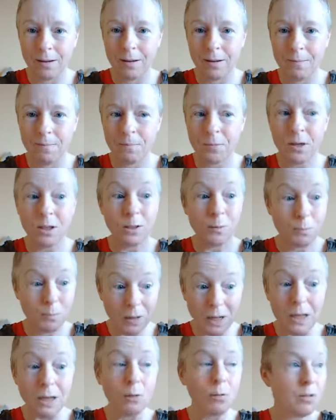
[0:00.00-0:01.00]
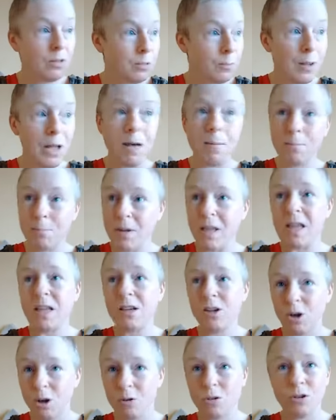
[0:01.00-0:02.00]
Because beta is about being
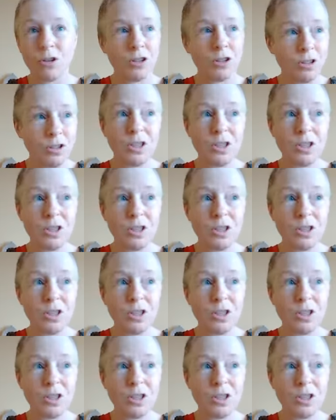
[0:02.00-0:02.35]
conscious